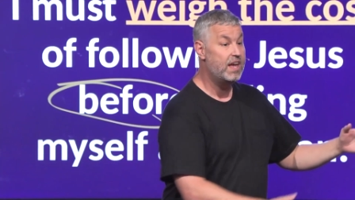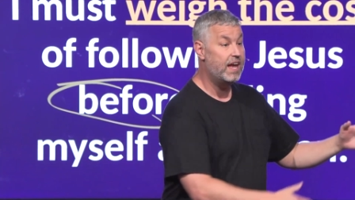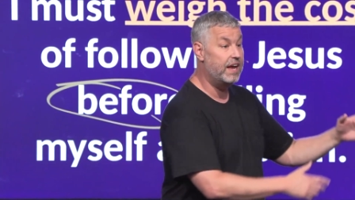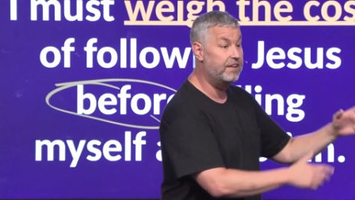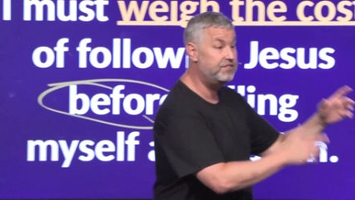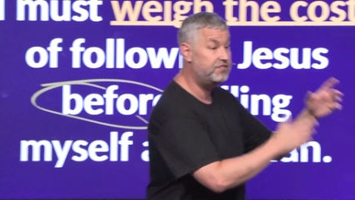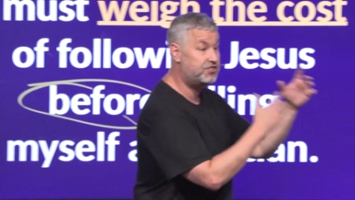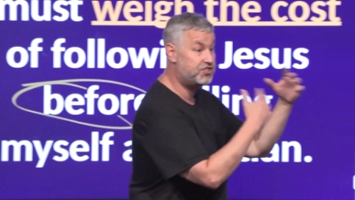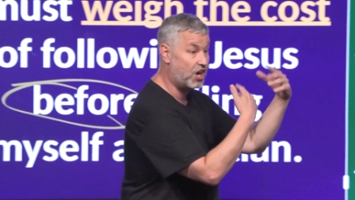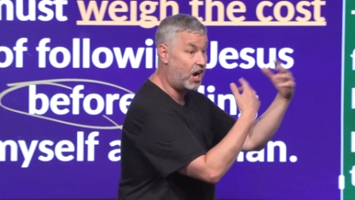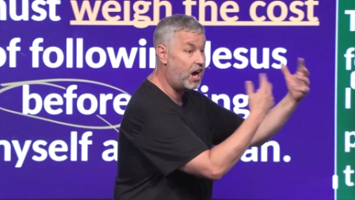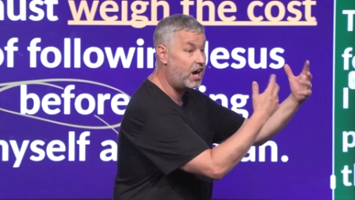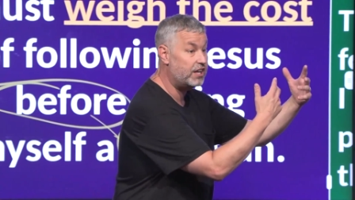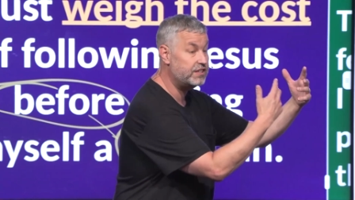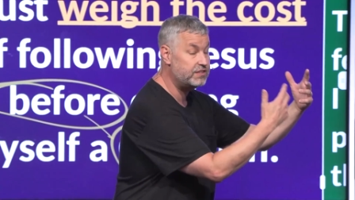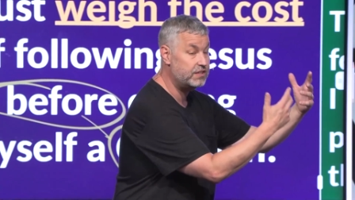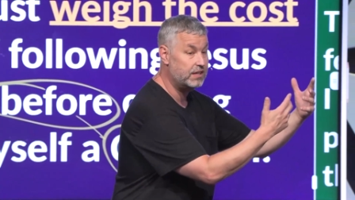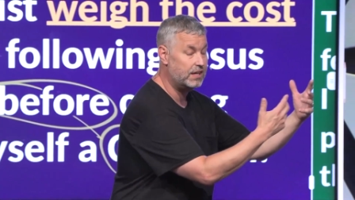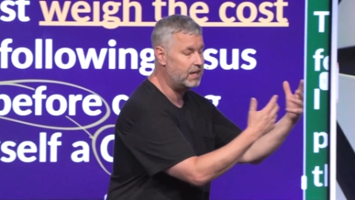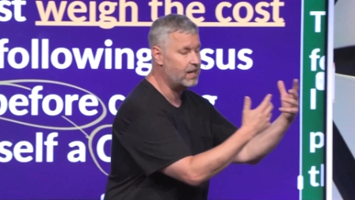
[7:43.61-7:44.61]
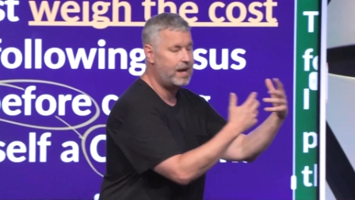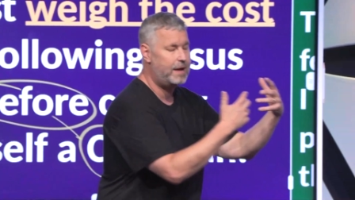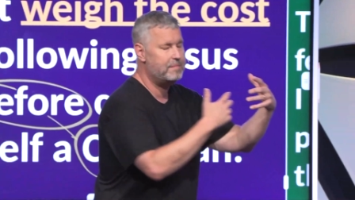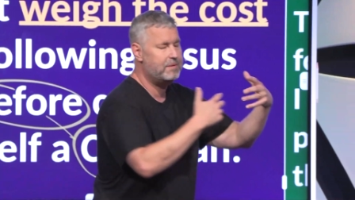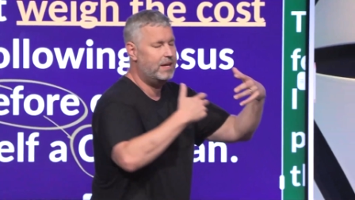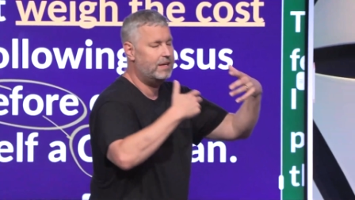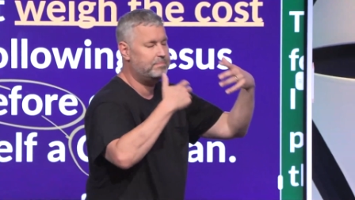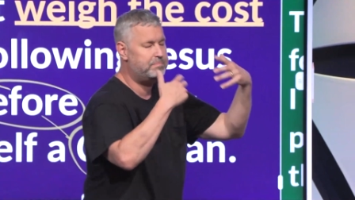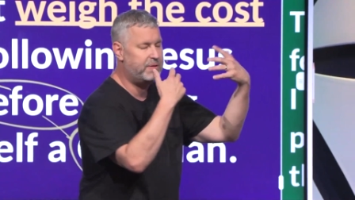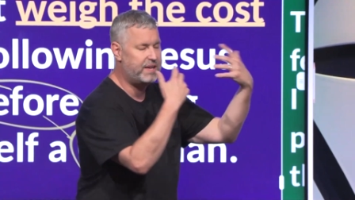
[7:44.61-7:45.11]
And John, uh, I
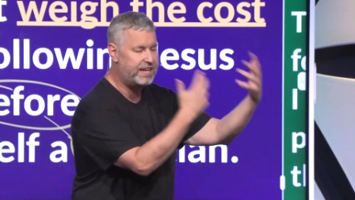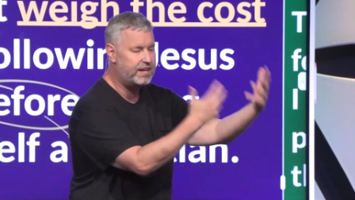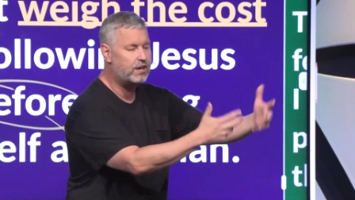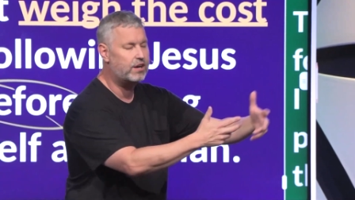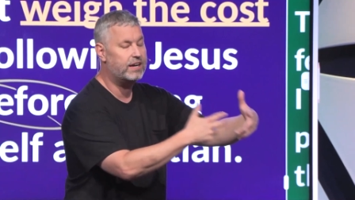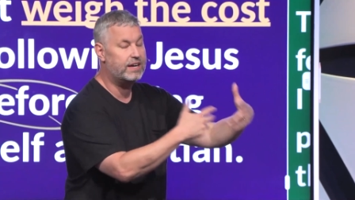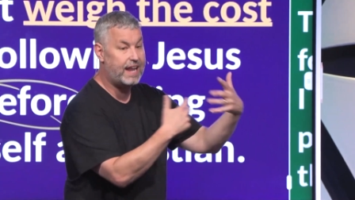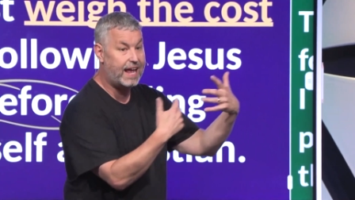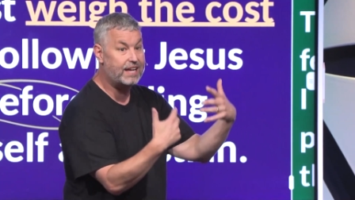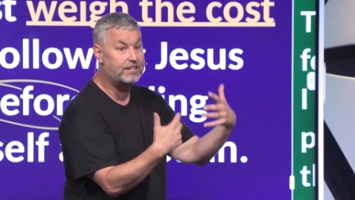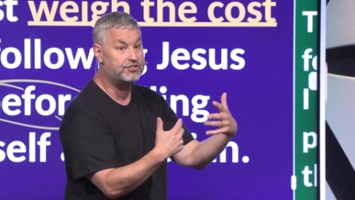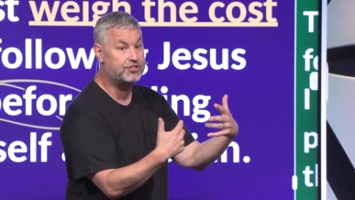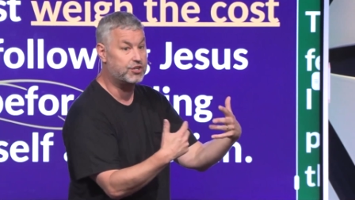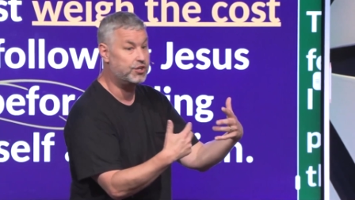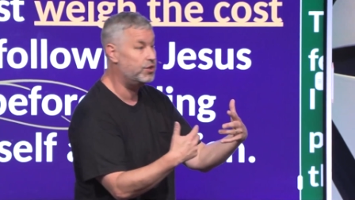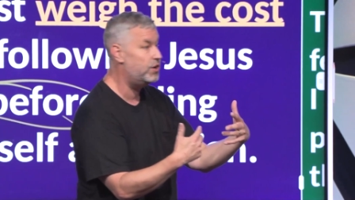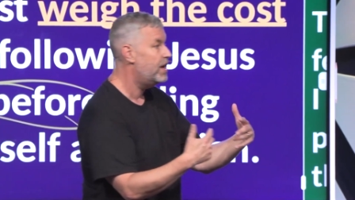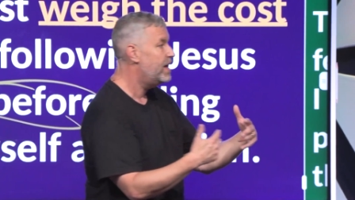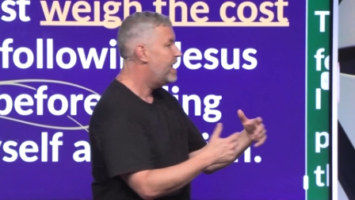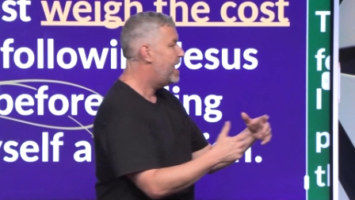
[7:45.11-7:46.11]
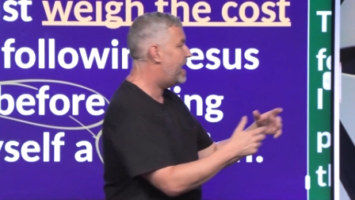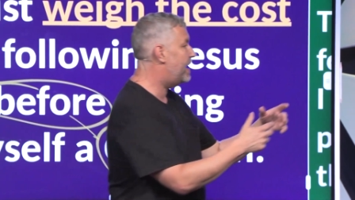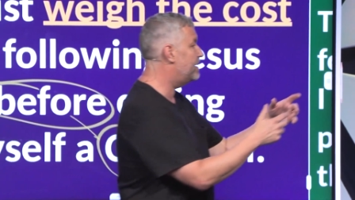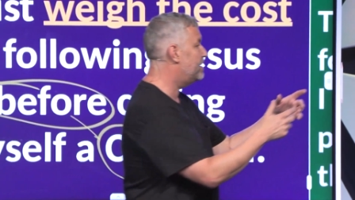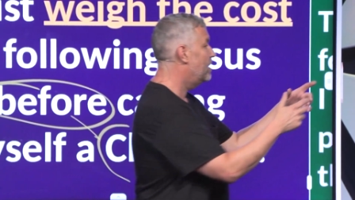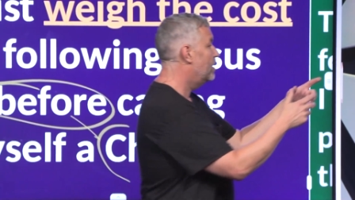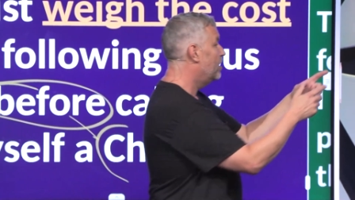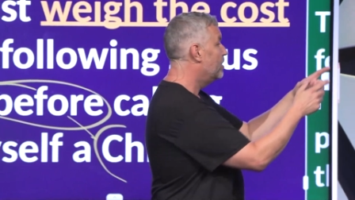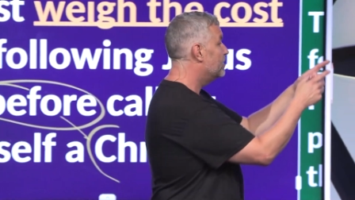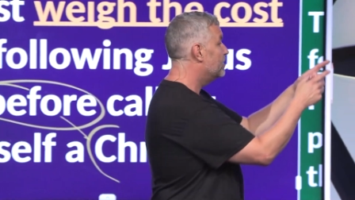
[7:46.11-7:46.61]
mean, Peter and Andrew had